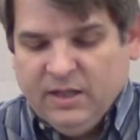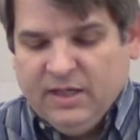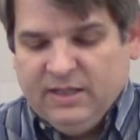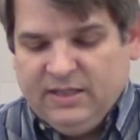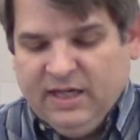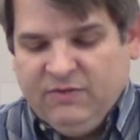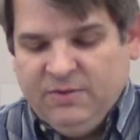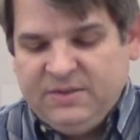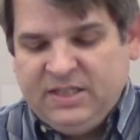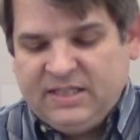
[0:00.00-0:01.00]
and gave
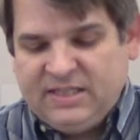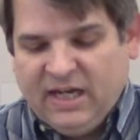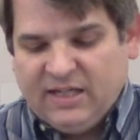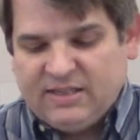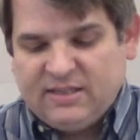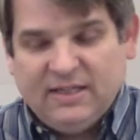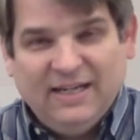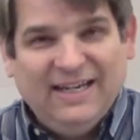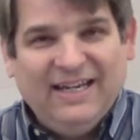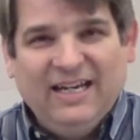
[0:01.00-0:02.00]
him success
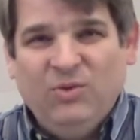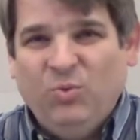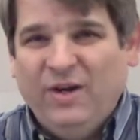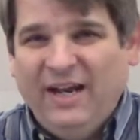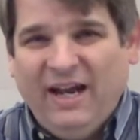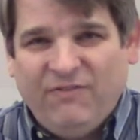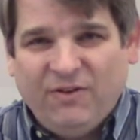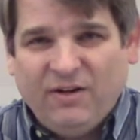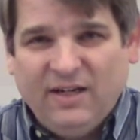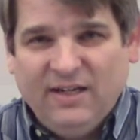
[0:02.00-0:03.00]
in
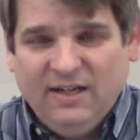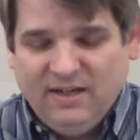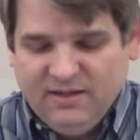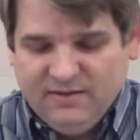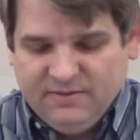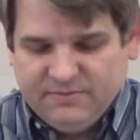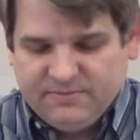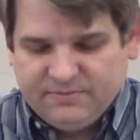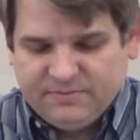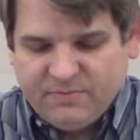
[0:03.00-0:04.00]
whatever he did.
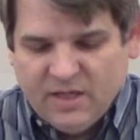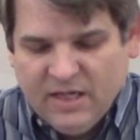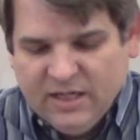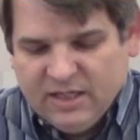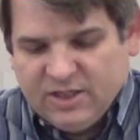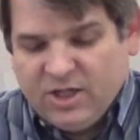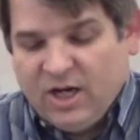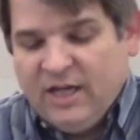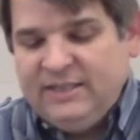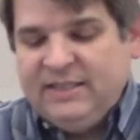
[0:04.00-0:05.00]

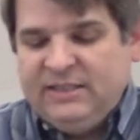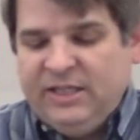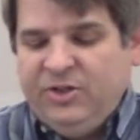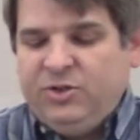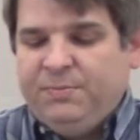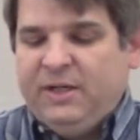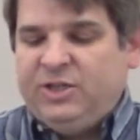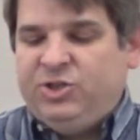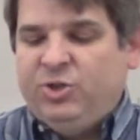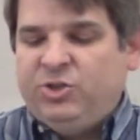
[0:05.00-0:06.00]
God continued to
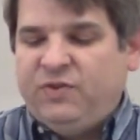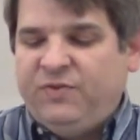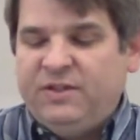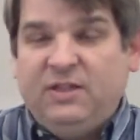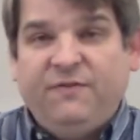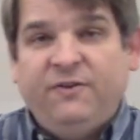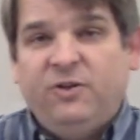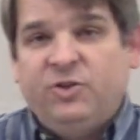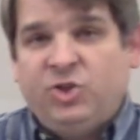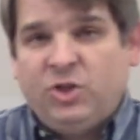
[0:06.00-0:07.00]
bless Joseph in
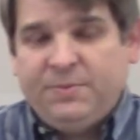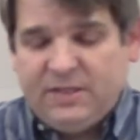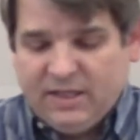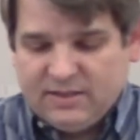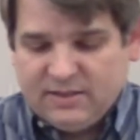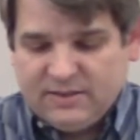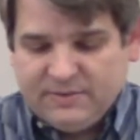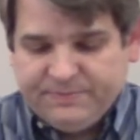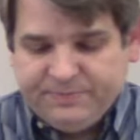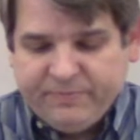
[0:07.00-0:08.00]
difficult circumstances.
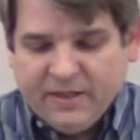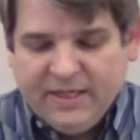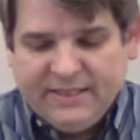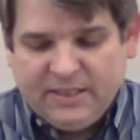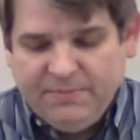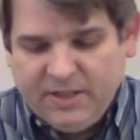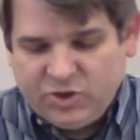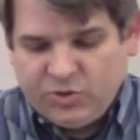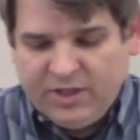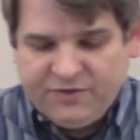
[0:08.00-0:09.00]
His
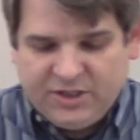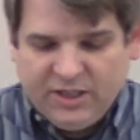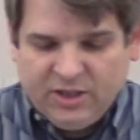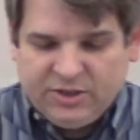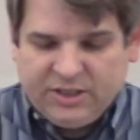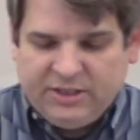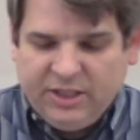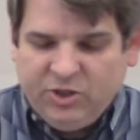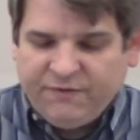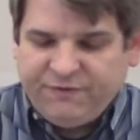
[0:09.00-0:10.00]
administrative skills
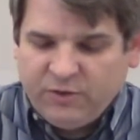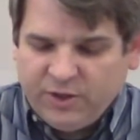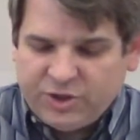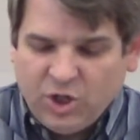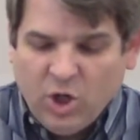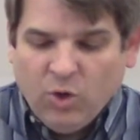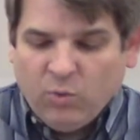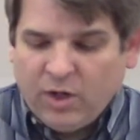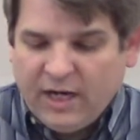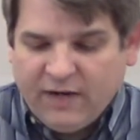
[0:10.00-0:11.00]
continued to flourish
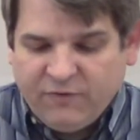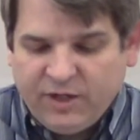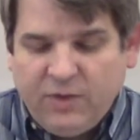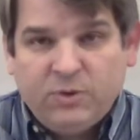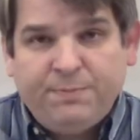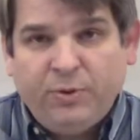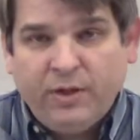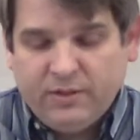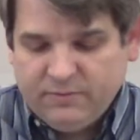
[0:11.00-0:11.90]
wherever he was put.